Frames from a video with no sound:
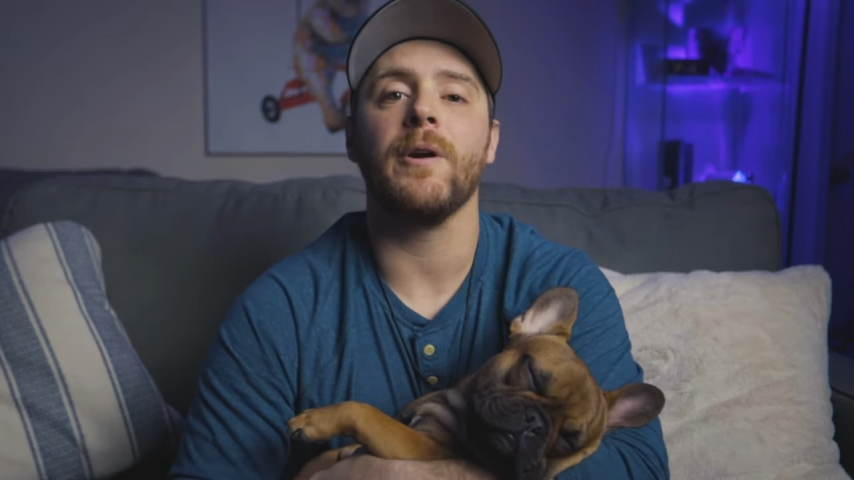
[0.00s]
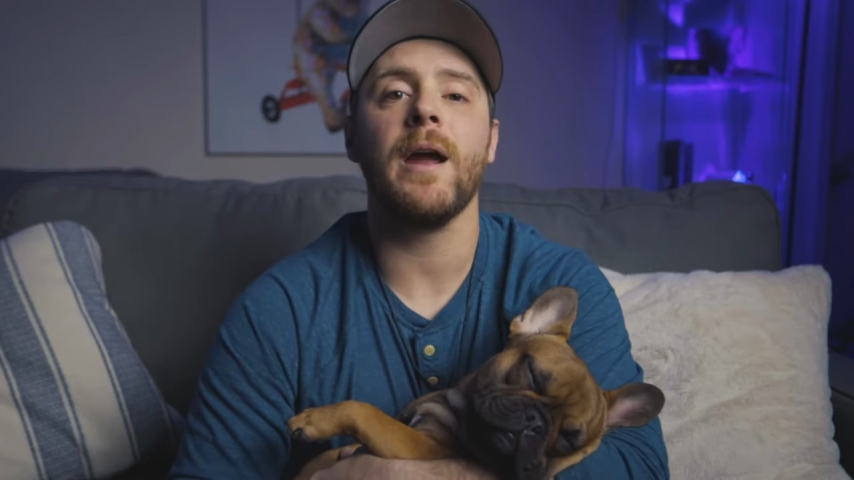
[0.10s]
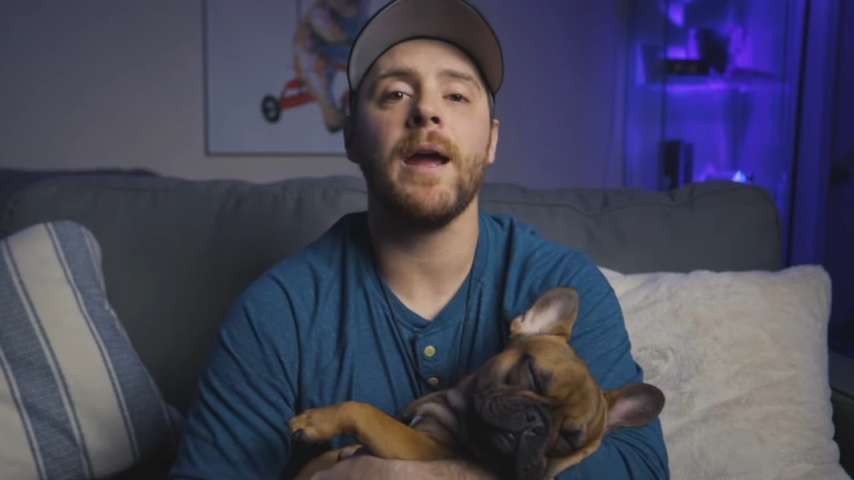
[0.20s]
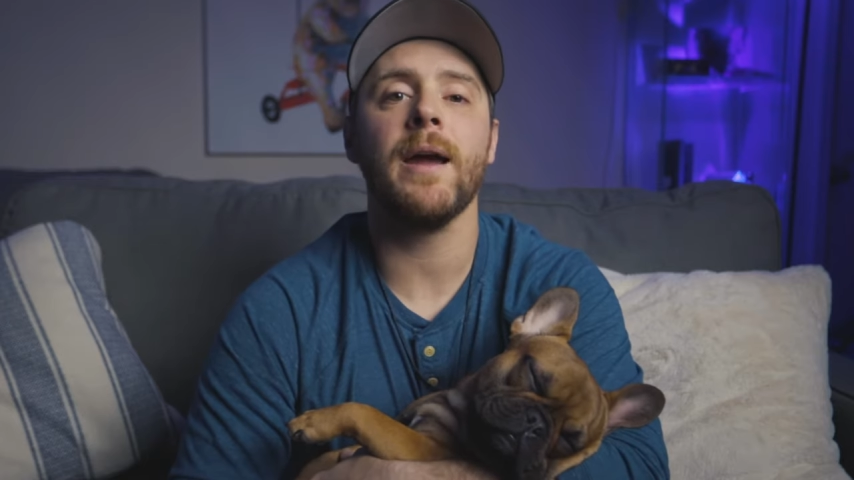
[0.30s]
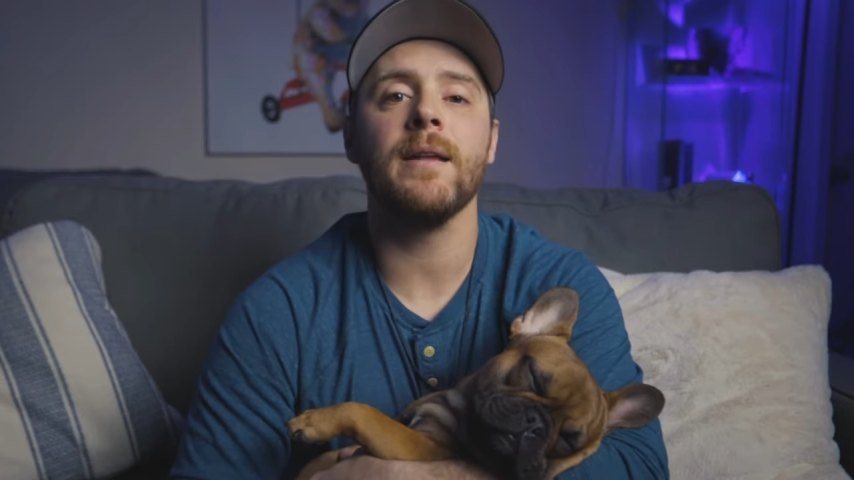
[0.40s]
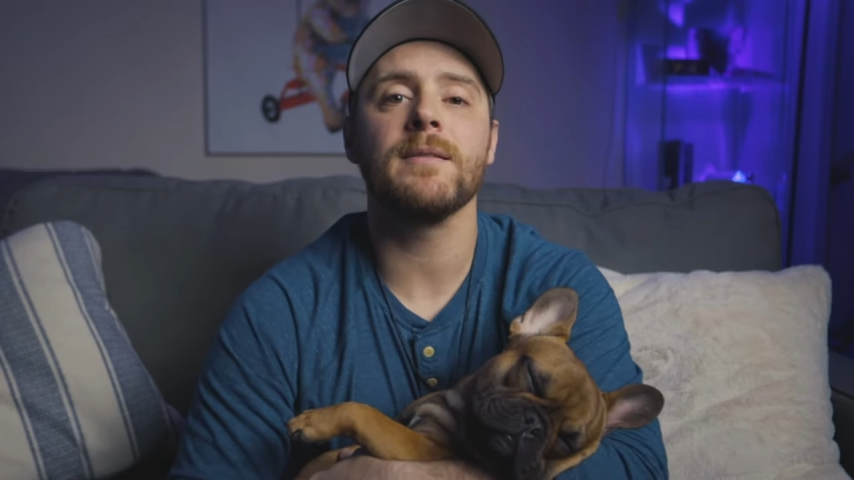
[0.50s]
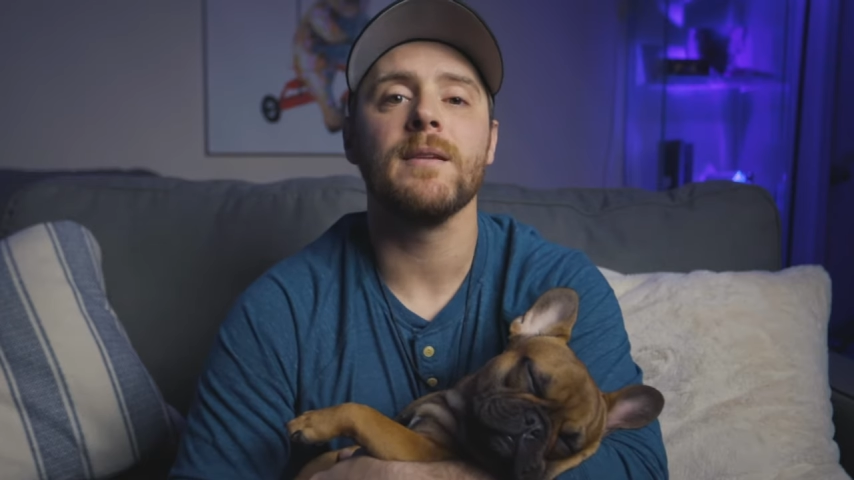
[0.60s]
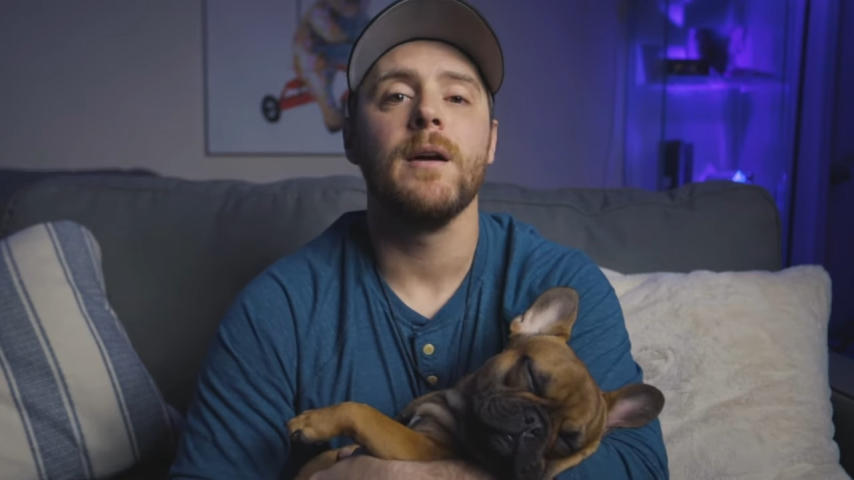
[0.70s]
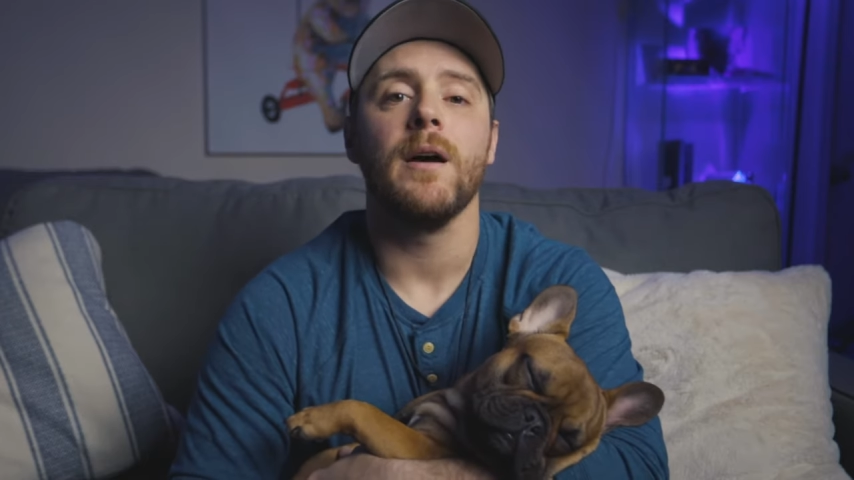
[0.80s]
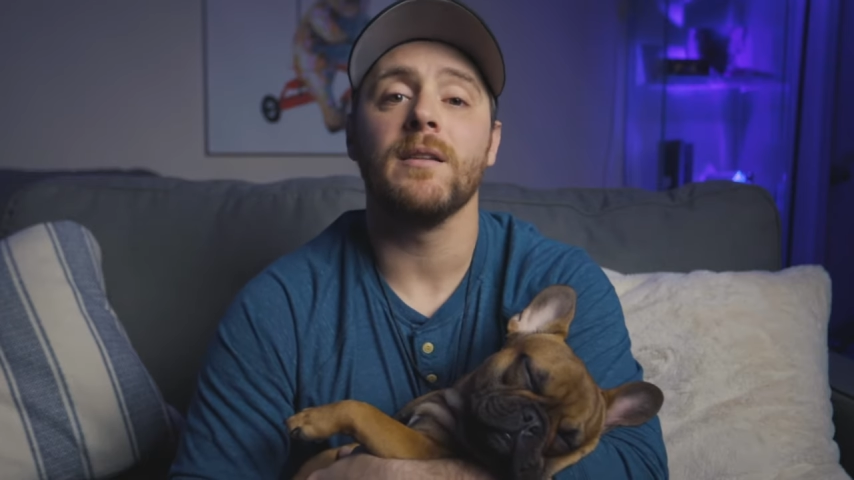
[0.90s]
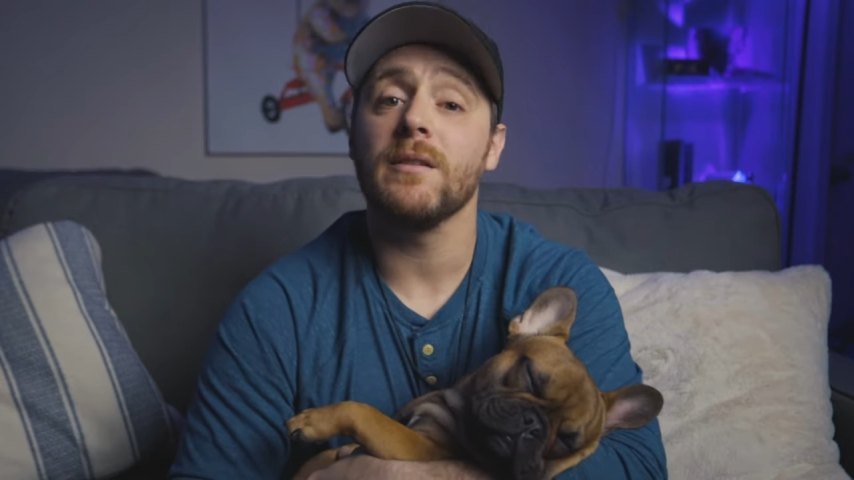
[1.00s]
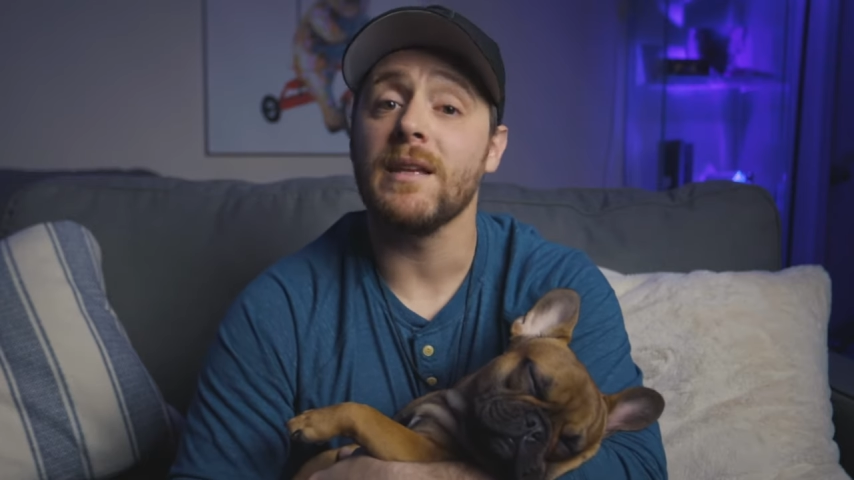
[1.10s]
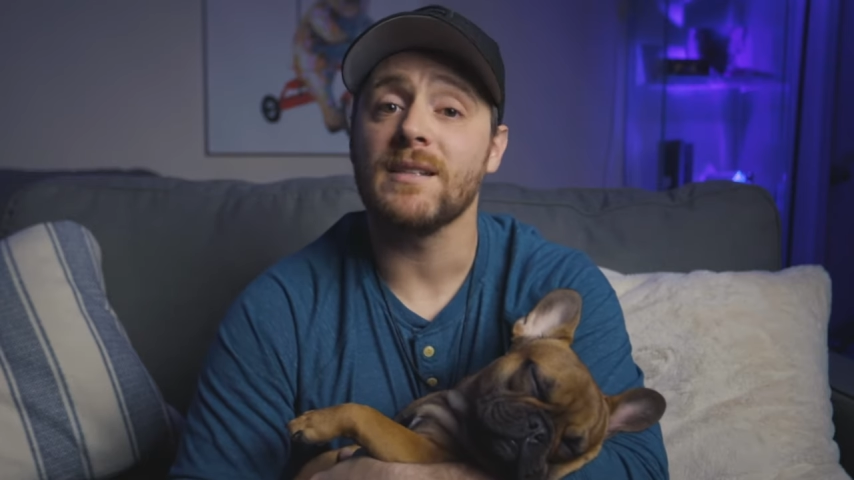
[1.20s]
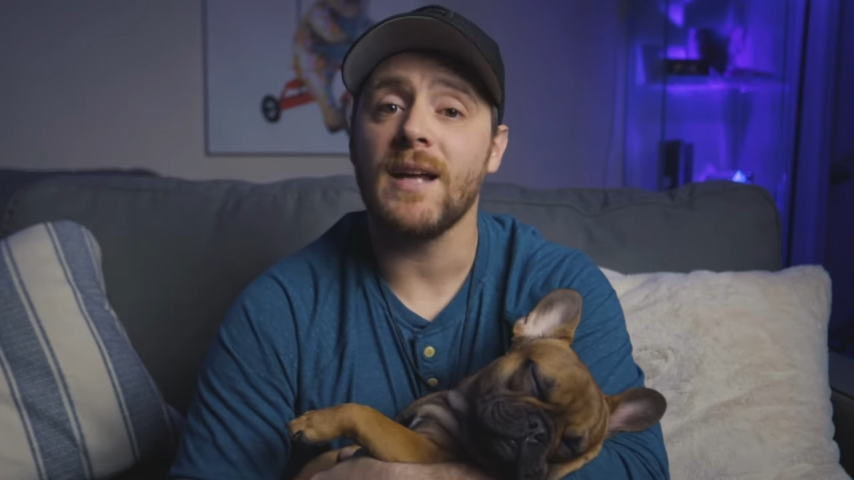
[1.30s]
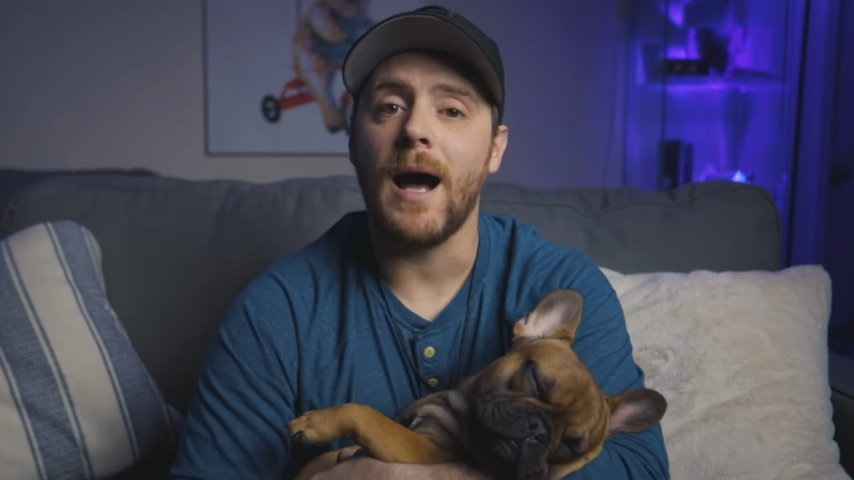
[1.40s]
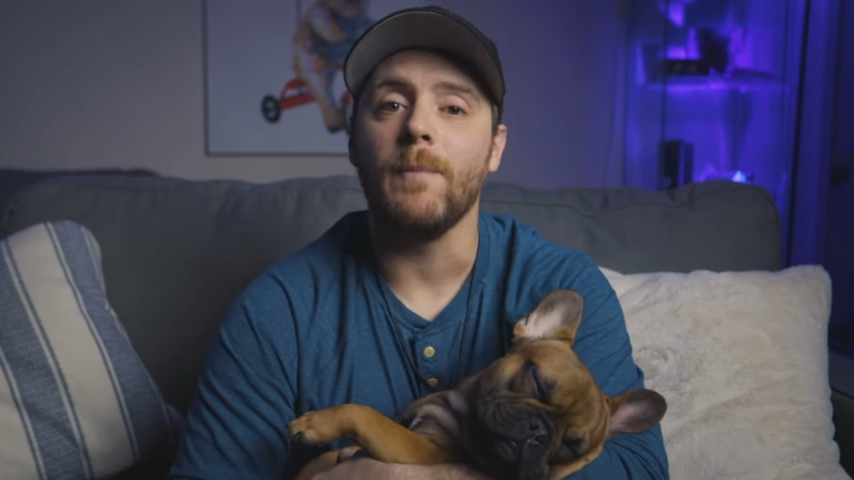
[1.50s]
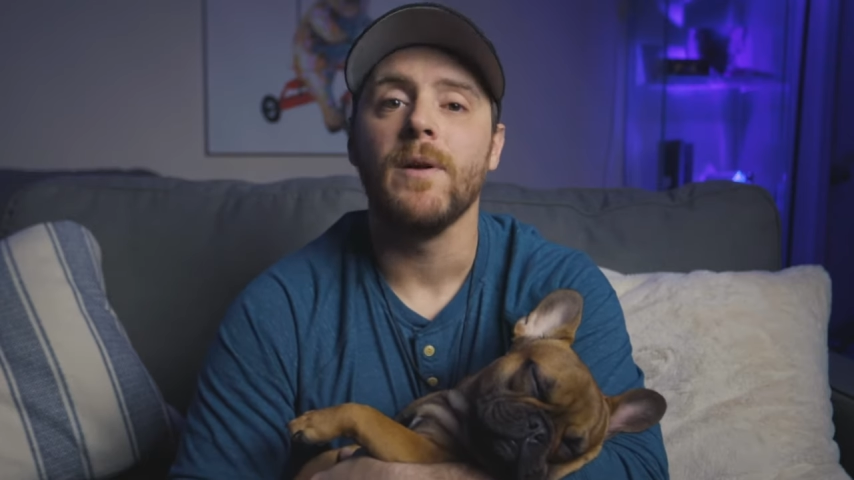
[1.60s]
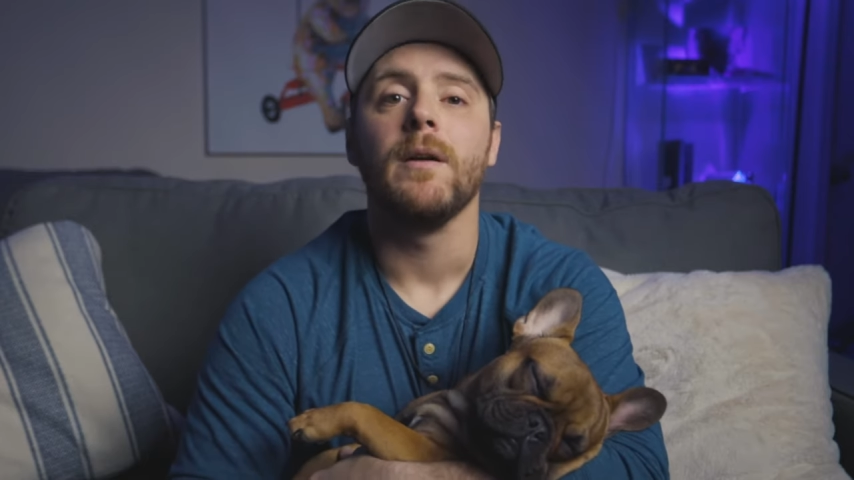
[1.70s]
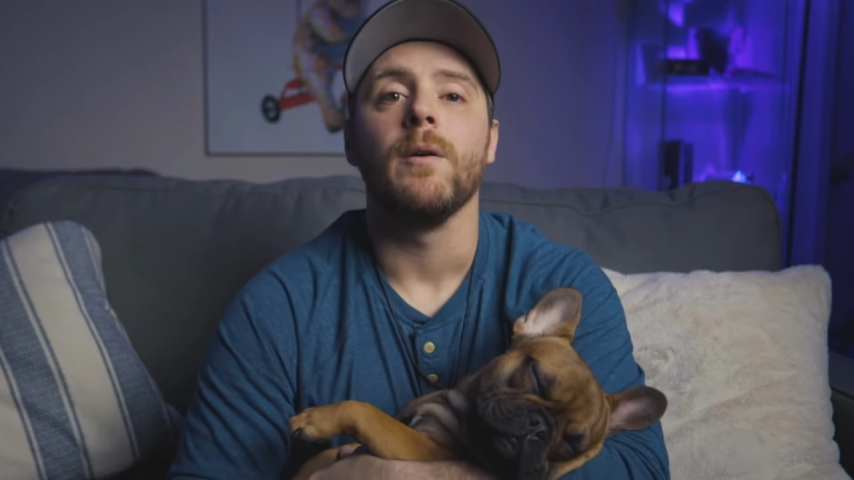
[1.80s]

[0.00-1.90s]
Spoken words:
hands until they stop.